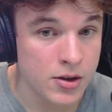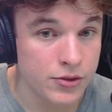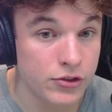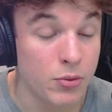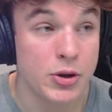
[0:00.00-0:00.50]

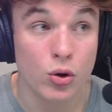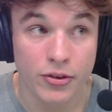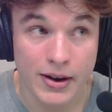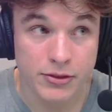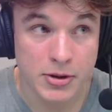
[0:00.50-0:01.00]
So we
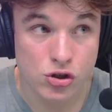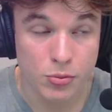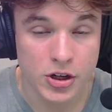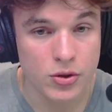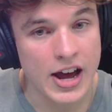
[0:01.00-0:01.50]
also have to make sure
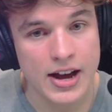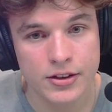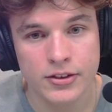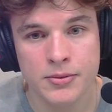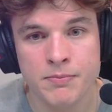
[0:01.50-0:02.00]
we do
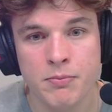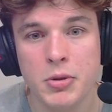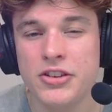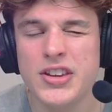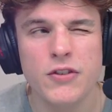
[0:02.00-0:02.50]
that.
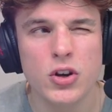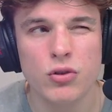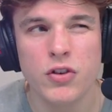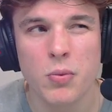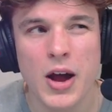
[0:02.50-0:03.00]
It's
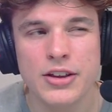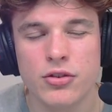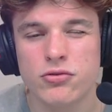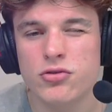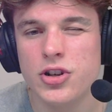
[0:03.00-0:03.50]
difficult for white
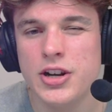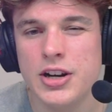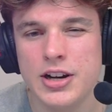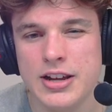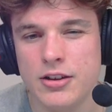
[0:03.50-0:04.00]
to
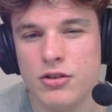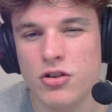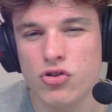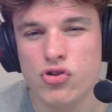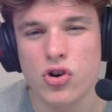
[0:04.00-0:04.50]
really
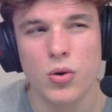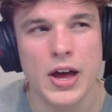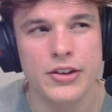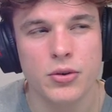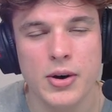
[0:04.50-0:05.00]
control
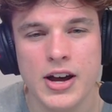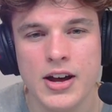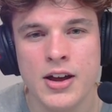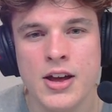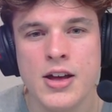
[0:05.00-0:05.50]
that square.